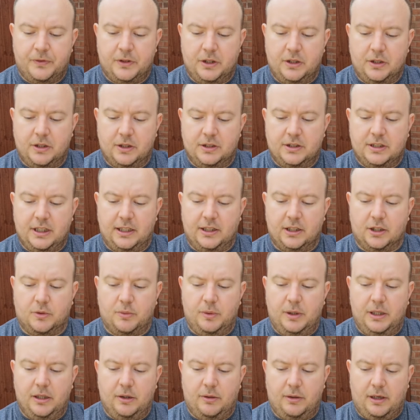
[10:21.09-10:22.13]
You can take the
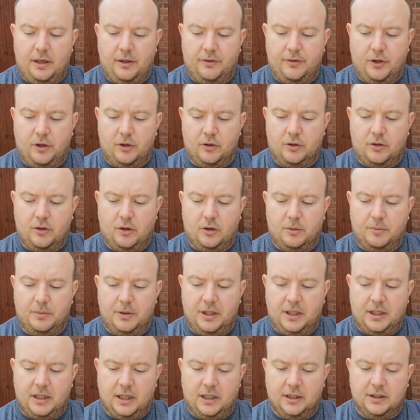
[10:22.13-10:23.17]
Gweilo out of Hong Kong, but
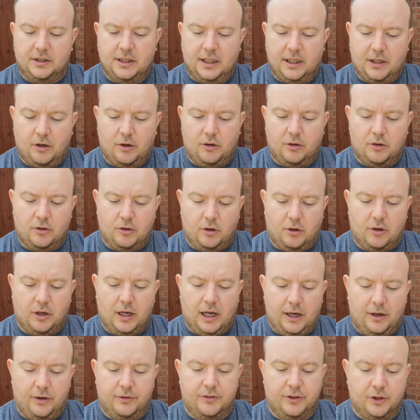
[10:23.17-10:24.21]
you can't take Hong Kong
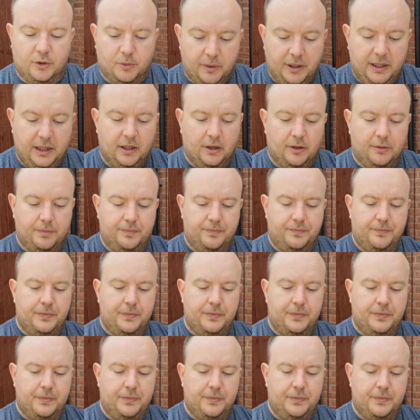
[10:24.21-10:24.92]
out of the Gweilo.